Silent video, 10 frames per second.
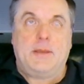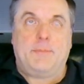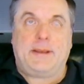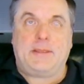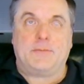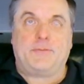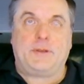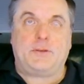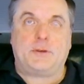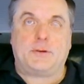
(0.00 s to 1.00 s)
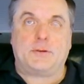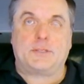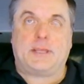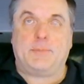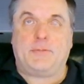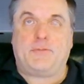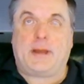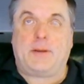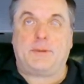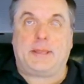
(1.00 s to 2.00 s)
Many of the features can be
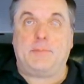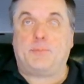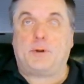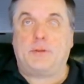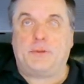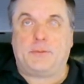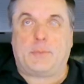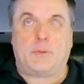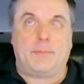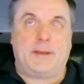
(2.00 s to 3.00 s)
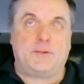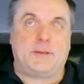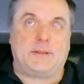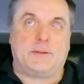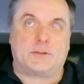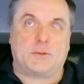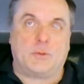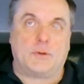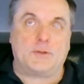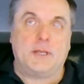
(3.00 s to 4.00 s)
found in Purview that were mentioned in this
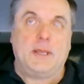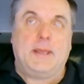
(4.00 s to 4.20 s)
course.